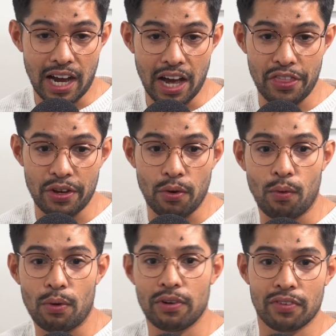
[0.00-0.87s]
I think
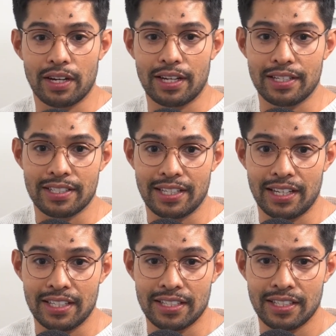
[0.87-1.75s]
what we've got to
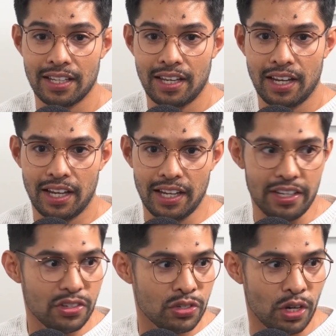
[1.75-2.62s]
understand is it
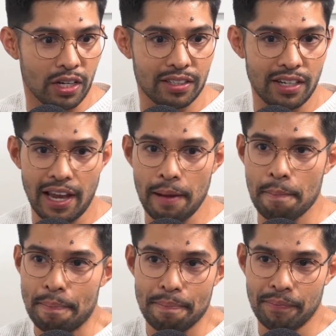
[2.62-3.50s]
is not a